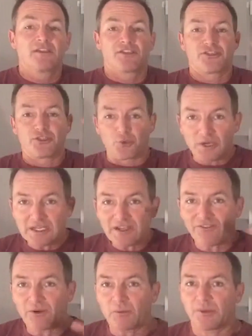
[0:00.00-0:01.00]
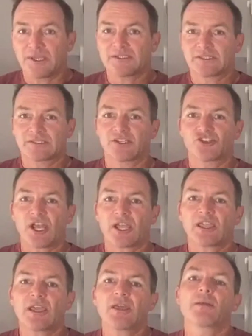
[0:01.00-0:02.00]
3 different places to
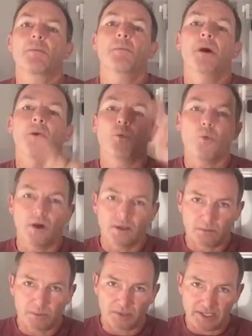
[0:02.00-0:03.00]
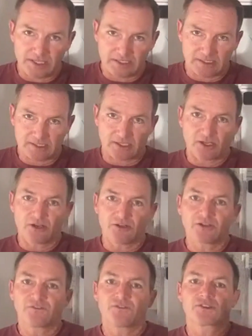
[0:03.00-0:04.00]
check it, but 1 place to go
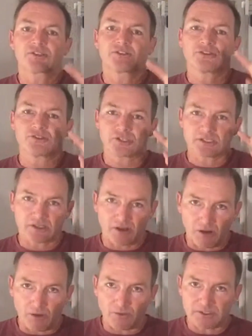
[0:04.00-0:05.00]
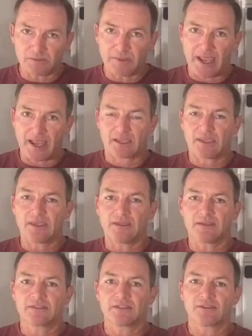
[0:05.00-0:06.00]
look for solutions. Always back
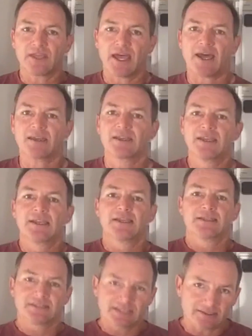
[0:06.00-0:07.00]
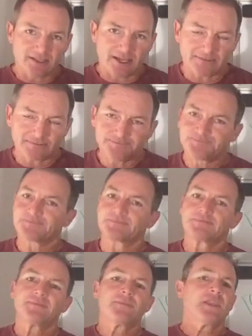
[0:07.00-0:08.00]
into that T-line.
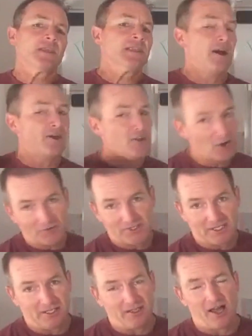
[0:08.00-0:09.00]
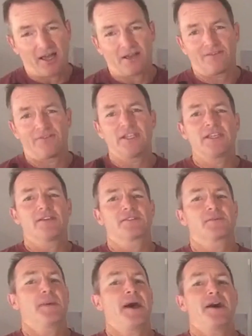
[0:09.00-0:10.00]
Now, I know we've done a lot of
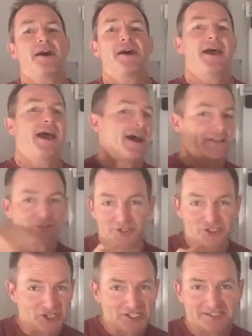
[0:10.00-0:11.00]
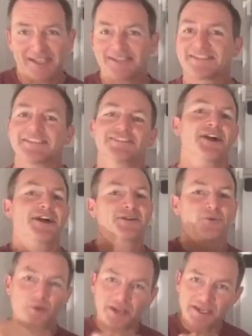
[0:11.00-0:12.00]
videos about how to adjust that
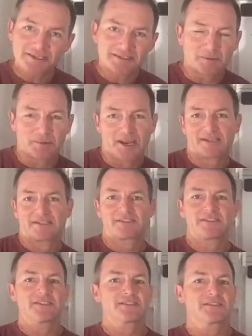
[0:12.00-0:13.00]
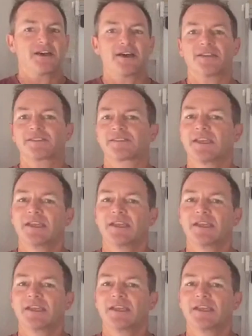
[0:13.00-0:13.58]
T-line, ways to practice these thoughts.